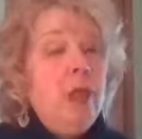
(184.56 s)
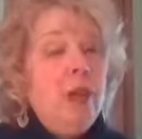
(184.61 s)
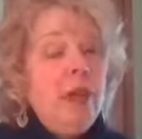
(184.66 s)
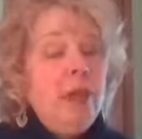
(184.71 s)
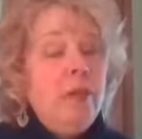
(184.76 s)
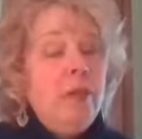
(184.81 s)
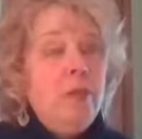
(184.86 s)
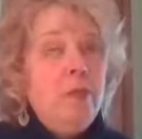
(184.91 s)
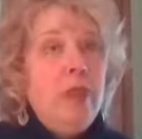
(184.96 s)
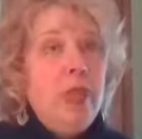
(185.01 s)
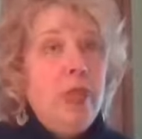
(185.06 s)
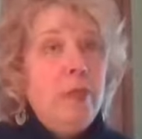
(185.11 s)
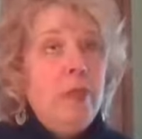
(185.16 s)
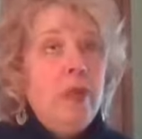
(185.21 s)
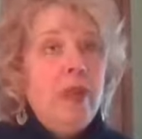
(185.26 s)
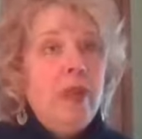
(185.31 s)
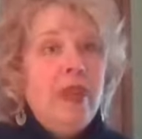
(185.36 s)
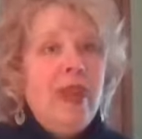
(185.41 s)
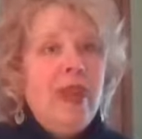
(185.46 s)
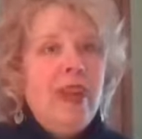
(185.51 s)
other
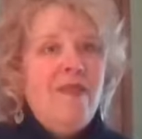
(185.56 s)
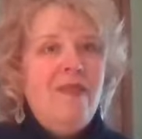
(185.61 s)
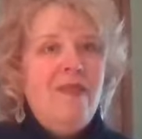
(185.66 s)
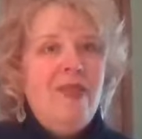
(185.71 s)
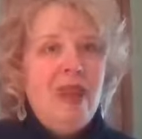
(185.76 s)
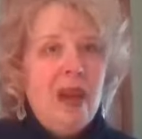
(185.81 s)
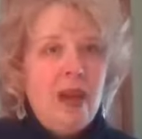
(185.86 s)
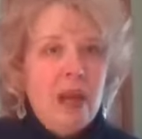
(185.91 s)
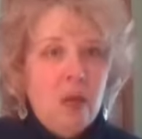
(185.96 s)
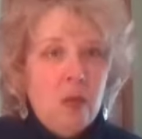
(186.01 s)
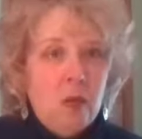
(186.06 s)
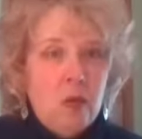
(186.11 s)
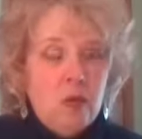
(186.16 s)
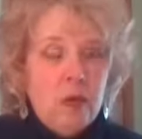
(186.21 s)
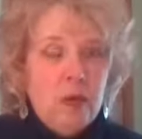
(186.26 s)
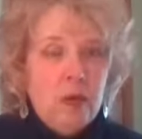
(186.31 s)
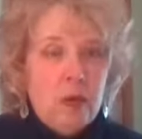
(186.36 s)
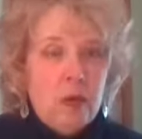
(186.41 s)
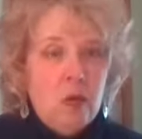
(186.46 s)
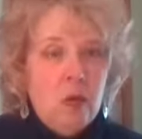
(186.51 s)
people that have not
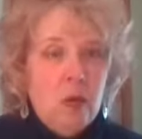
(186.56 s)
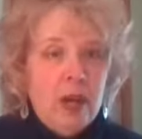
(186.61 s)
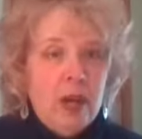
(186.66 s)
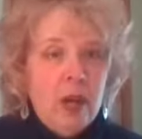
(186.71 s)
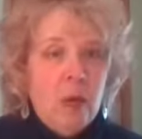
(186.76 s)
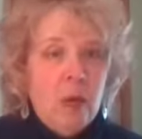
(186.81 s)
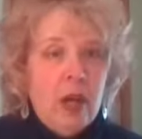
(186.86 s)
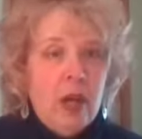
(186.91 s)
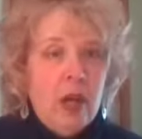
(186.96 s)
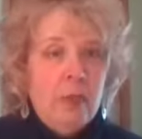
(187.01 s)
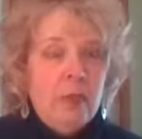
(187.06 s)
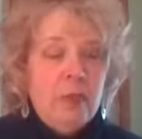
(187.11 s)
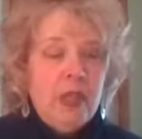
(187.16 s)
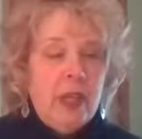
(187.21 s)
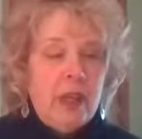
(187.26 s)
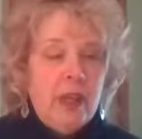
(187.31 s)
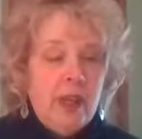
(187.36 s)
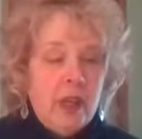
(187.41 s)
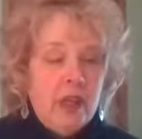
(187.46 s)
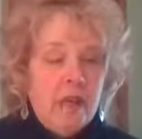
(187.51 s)
ordered in quite a while because
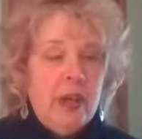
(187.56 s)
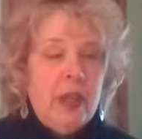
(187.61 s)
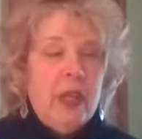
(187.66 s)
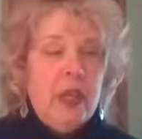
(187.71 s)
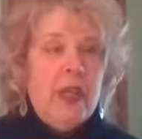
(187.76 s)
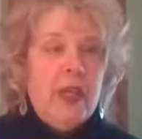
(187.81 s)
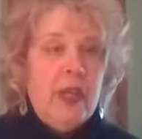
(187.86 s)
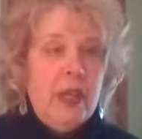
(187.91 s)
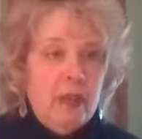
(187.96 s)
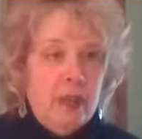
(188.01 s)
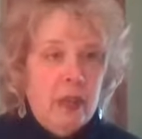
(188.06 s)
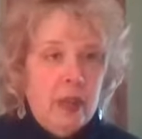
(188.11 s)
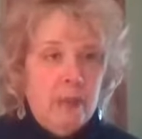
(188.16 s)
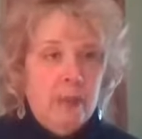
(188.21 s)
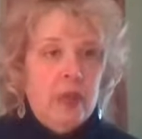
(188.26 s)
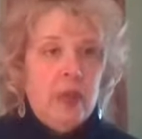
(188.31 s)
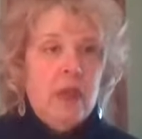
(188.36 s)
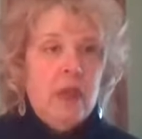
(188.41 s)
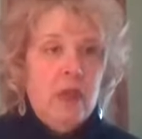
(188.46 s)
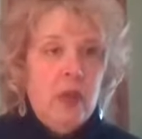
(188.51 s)
I thought if I can get
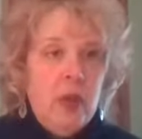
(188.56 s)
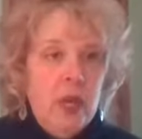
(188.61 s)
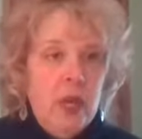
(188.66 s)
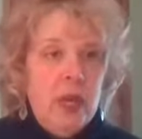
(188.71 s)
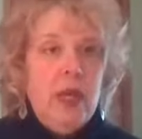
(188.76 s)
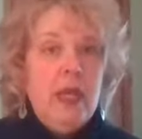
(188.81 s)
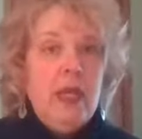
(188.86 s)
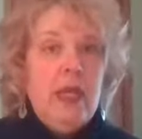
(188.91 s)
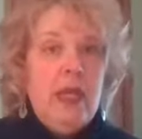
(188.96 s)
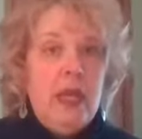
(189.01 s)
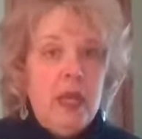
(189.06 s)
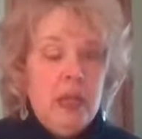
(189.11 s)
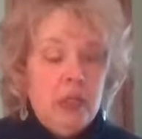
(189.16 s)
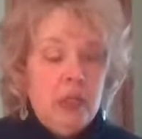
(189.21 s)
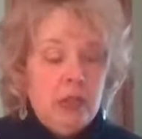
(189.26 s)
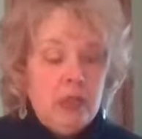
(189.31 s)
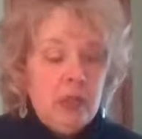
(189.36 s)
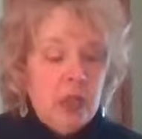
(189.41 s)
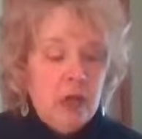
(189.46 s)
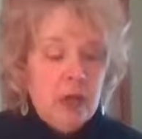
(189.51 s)
them to
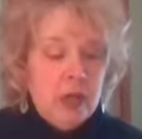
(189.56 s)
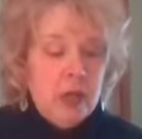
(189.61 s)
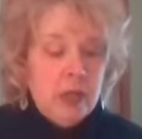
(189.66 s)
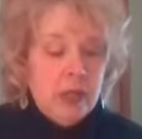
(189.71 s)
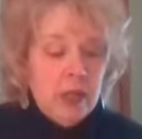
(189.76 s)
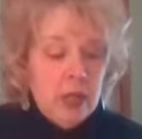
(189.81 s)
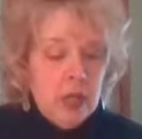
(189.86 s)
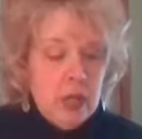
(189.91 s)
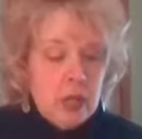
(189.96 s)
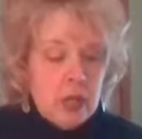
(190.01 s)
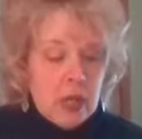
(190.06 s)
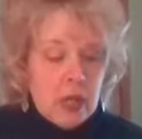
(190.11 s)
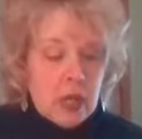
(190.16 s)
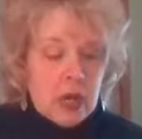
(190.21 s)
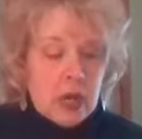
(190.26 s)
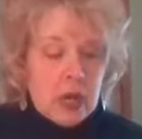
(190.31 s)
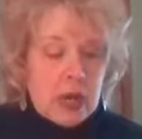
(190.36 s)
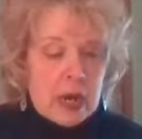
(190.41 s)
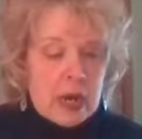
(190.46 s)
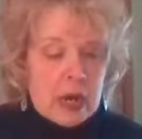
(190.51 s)
kickstart it.
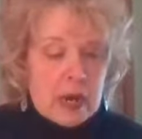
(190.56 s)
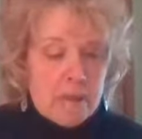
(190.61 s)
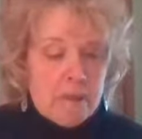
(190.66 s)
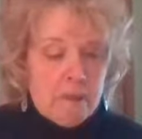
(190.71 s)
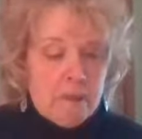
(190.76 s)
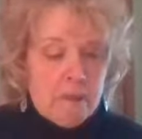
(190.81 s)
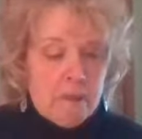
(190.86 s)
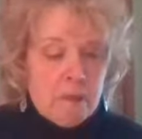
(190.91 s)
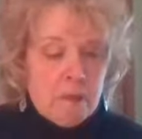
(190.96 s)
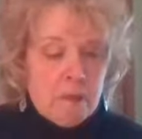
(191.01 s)
Um,